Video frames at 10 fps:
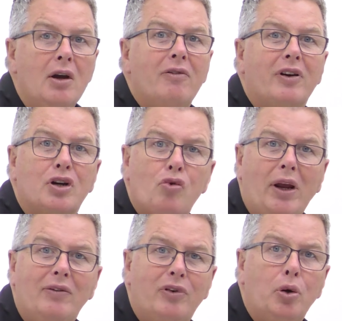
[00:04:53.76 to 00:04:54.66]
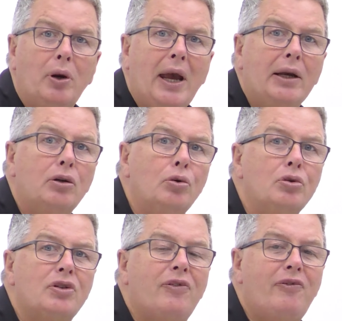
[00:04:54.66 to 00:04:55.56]
For great viewing
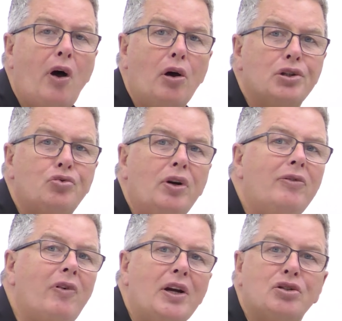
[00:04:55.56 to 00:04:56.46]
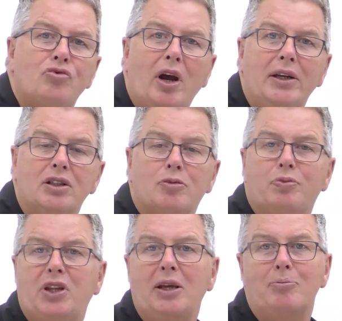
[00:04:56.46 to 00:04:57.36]
angles, fast refresh rates,
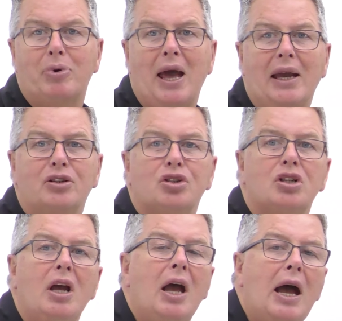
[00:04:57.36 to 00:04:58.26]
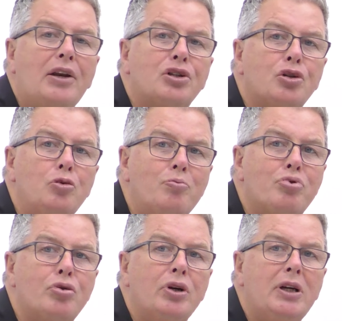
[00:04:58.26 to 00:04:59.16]
deep blacks and
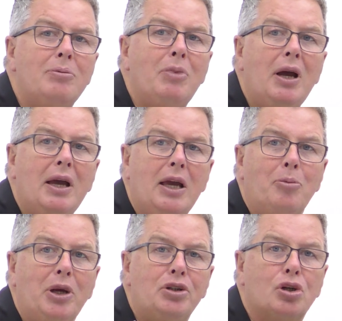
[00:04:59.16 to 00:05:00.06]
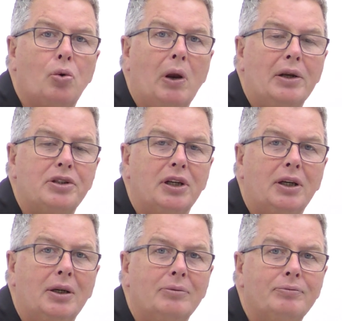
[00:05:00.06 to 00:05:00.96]
supreme image quality.
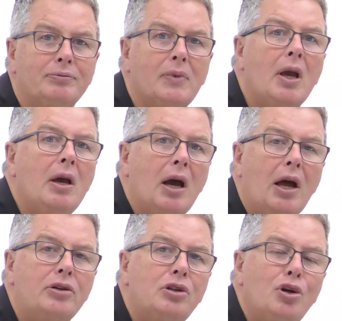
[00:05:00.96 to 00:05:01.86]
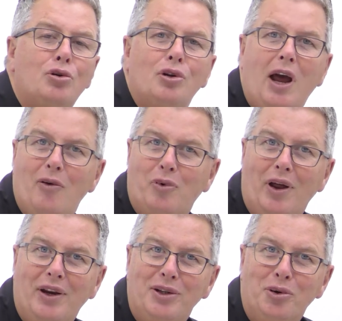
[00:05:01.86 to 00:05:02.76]
And you could have
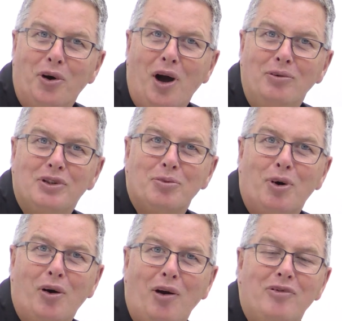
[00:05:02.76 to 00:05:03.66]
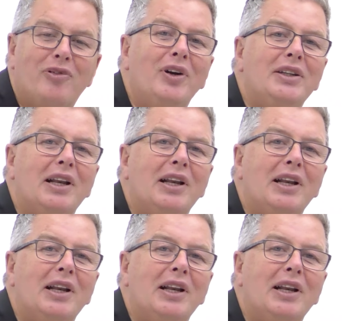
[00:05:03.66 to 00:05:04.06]
one in your home tomorrow, free